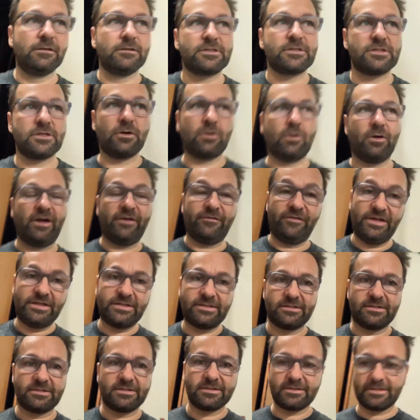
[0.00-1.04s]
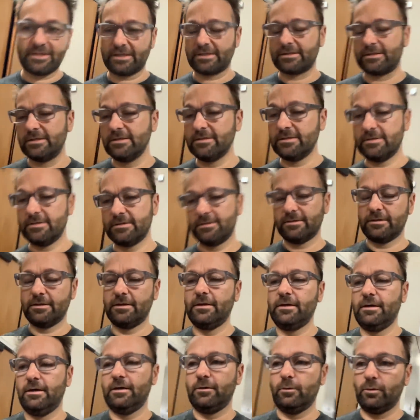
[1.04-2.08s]
So I have aces and sixes
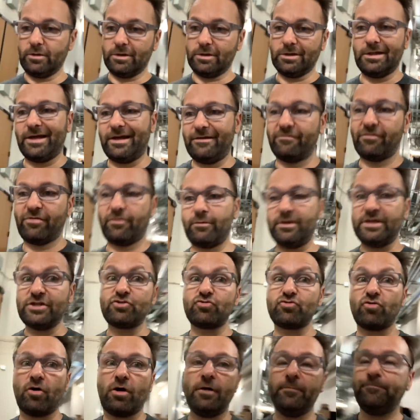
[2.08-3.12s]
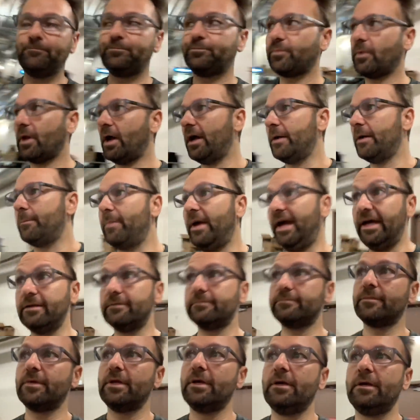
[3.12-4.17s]
with a live 3 draw. I
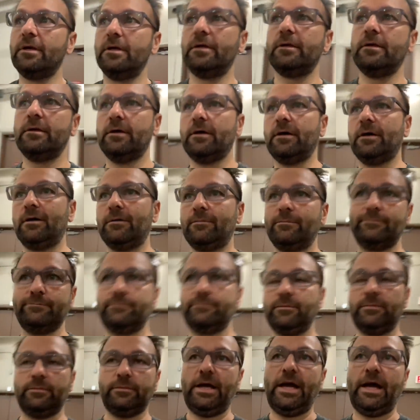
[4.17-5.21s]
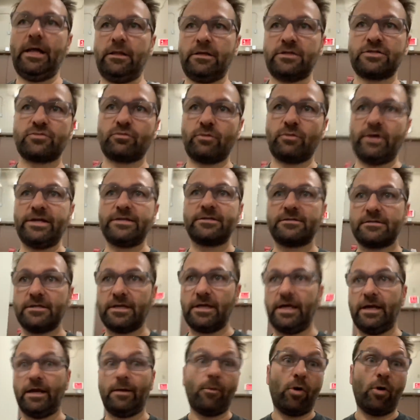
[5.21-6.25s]
bet. Alex raises,
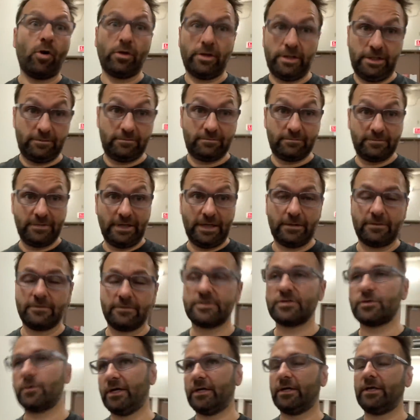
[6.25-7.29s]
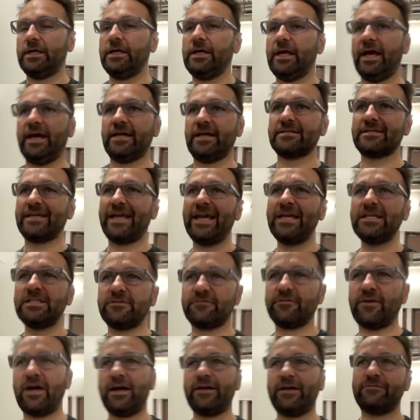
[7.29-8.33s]
and I'm all in now. So he has
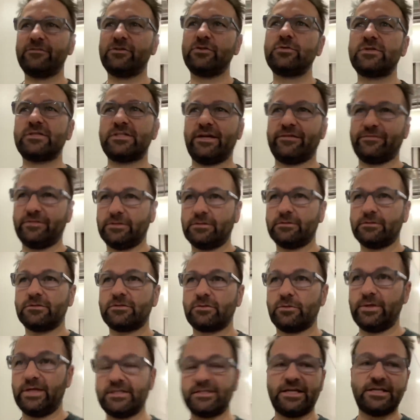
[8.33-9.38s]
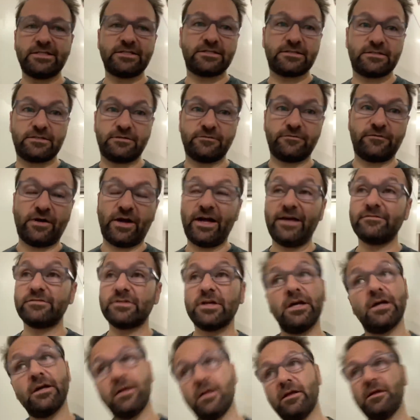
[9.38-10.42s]
ace 5, deuce 7. So he has aces and
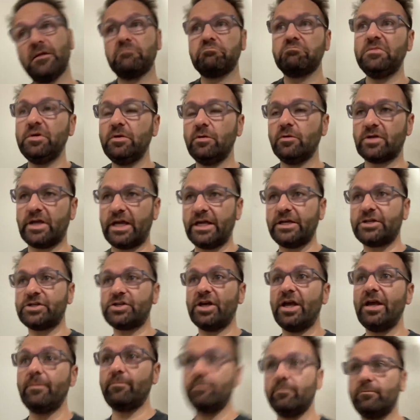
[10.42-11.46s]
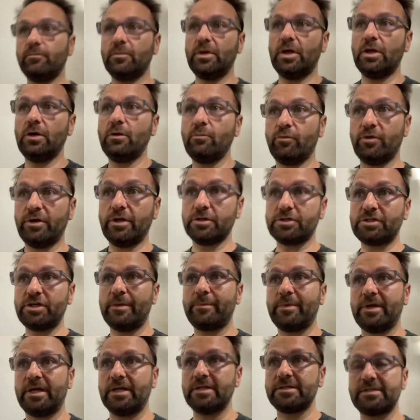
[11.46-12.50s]
5s. You know, okay shape. You know, pretty good
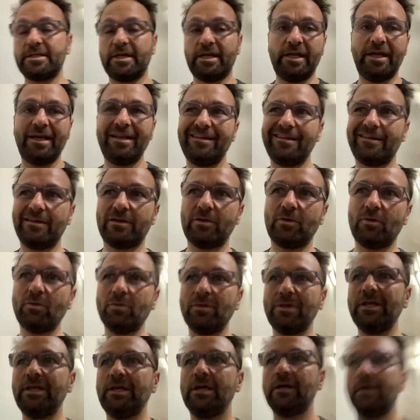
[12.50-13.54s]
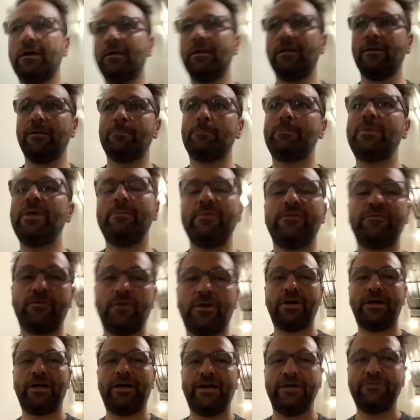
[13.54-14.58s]
shape against that hand. He can only beat me
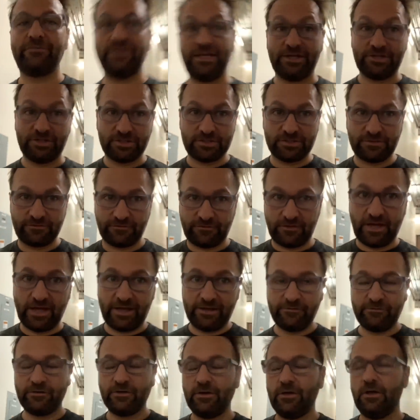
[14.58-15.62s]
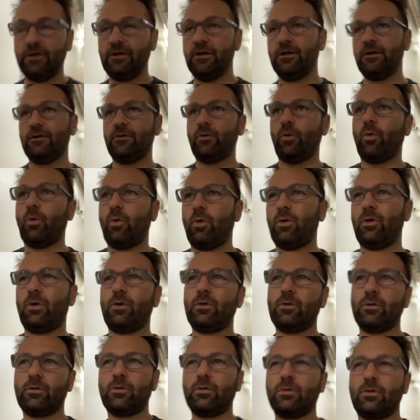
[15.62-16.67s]
high if he catches a 5
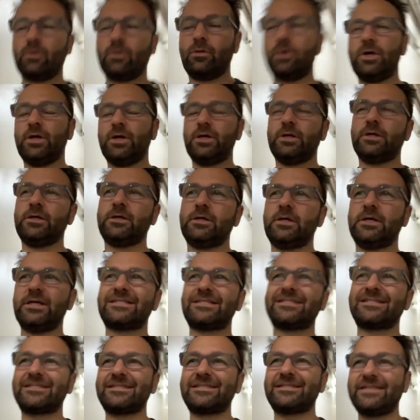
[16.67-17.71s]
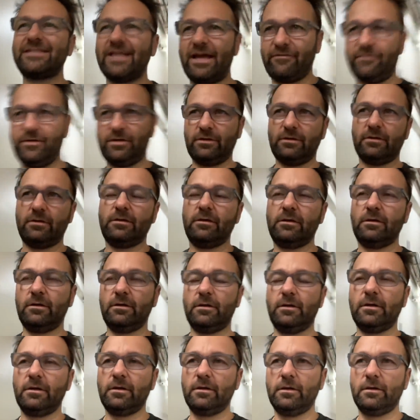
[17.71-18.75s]
or a 7.
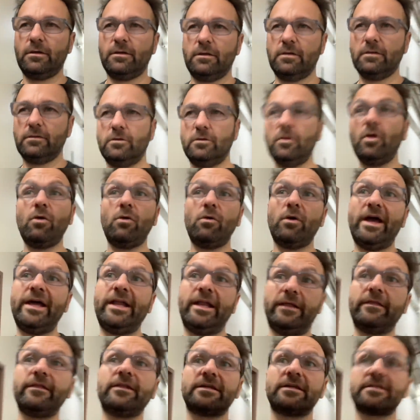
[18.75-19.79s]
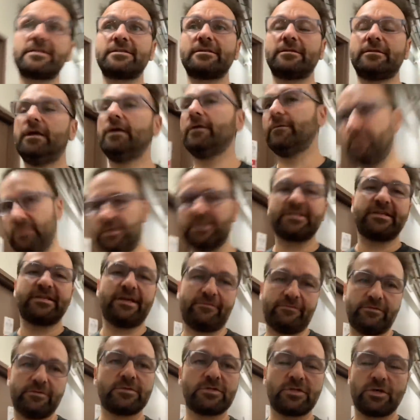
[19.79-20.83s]
No, and then a
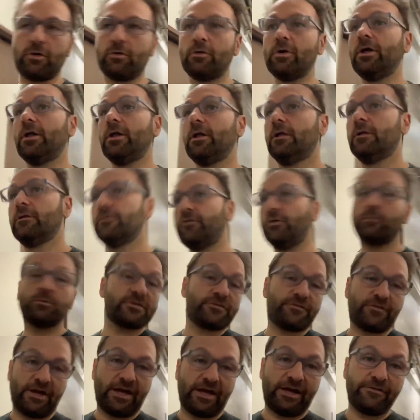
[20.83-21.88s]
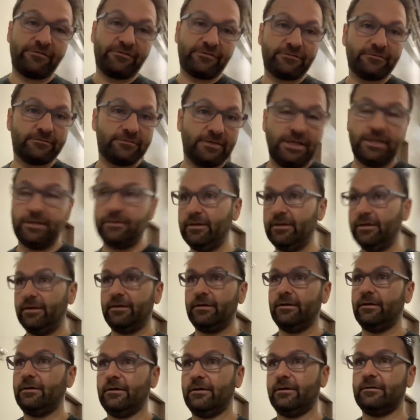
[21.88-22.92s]
7. So turn was a 5, and
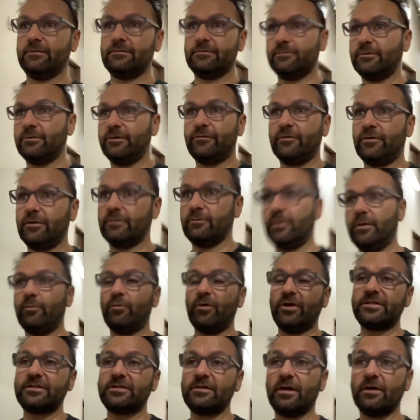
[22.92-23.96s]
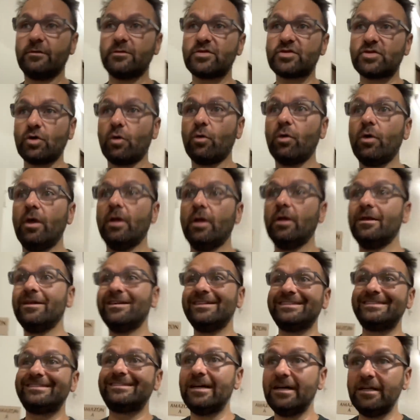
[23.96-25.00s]
then river we bricked out. So
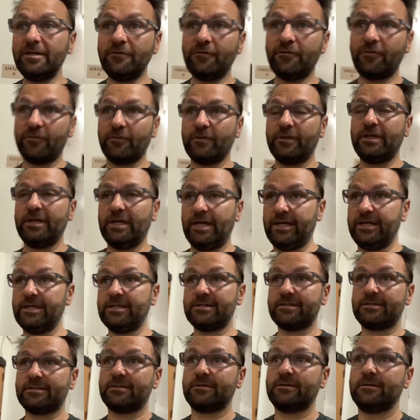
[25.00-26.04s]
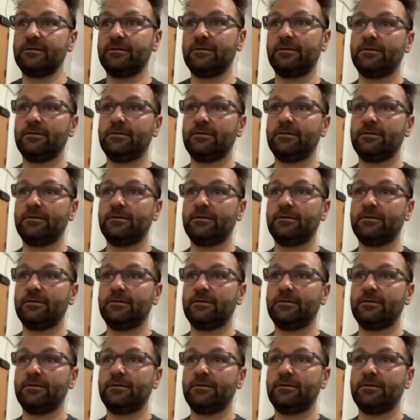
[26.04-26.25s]
done for the night.